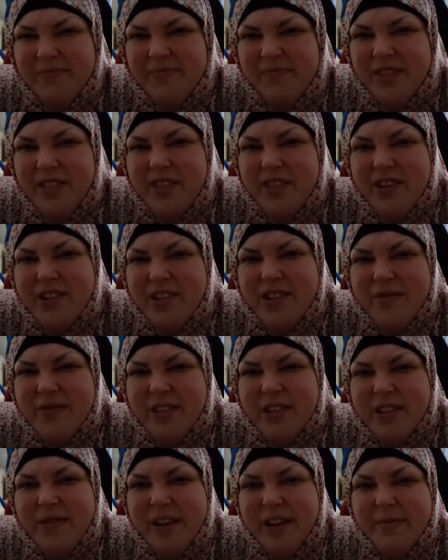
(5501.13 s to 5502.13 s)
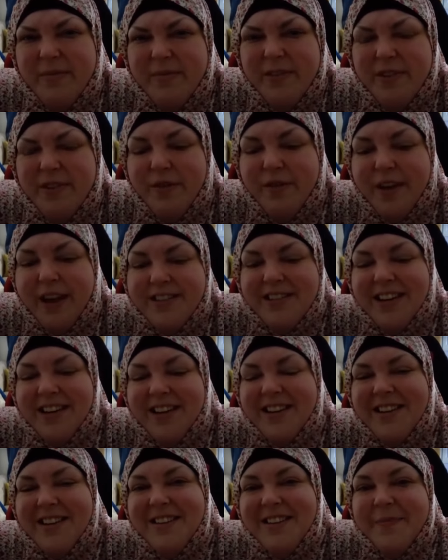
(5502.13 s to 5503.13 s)
Stretches really deep out. No fasting.
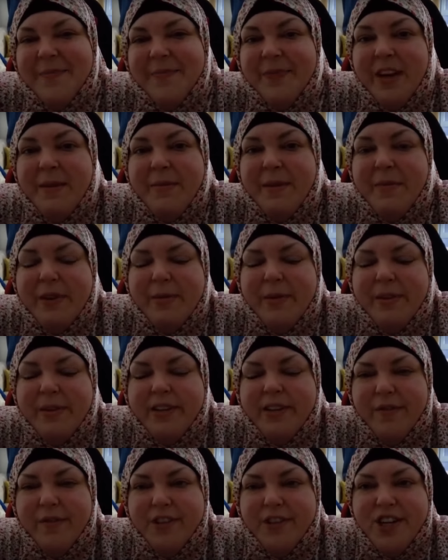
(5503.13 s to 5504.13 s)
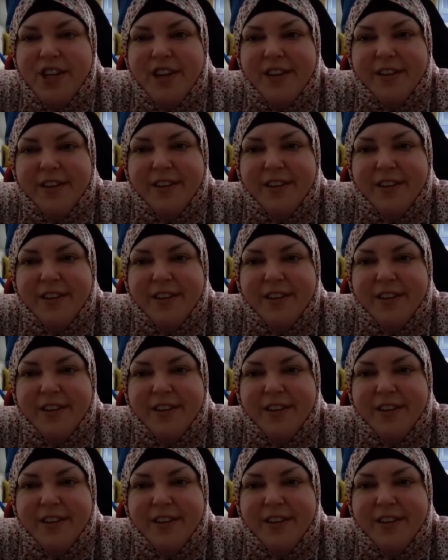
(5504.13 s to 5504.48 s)
I mean, what about autophagy?